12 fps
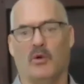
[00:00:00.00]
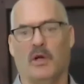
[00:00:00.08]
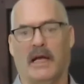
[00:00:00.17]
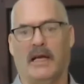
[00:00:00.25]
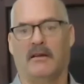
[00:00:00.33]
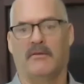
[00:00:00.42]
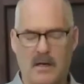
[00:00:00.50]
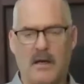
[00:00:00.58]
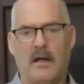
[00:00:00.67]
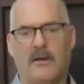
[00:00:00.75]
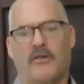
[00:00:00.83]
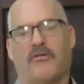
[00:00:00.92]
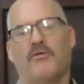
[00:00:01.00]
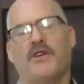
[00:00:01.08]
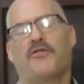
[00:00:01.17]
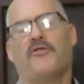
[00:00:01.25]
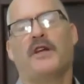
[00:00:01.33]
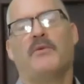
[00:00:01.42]
only. The
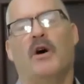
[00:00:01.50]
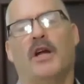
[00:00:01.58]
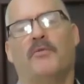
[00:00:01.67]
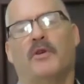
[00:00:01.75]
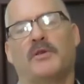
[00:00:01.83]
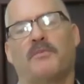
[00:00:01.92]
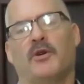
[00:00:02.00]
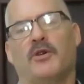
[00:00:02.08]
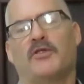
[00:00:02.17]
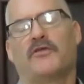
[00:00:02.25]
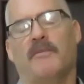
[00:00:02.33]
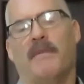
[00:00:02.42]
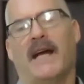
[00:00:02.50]
331 was produced from